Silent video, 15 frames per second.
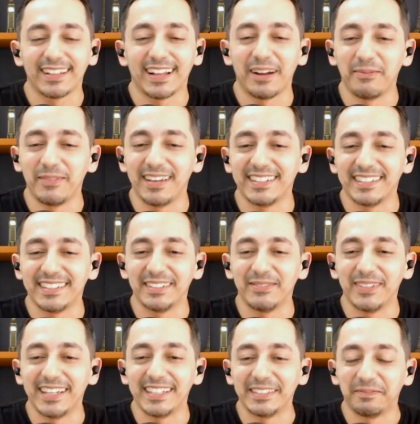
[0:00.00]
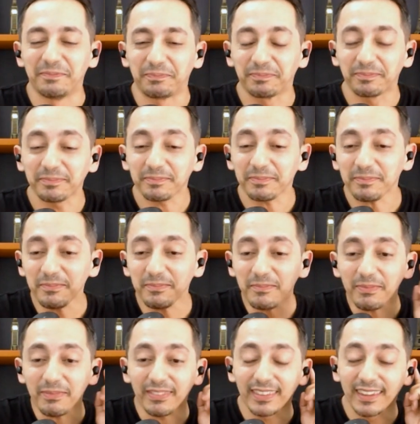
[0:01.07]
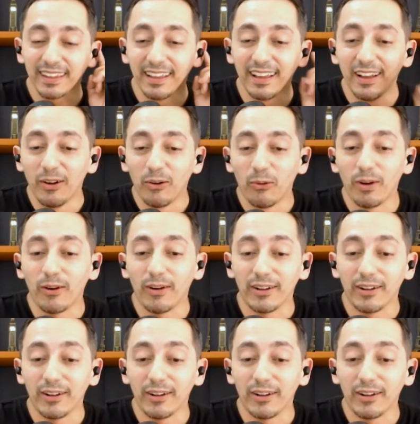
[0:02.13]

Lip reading: Amazing. Well,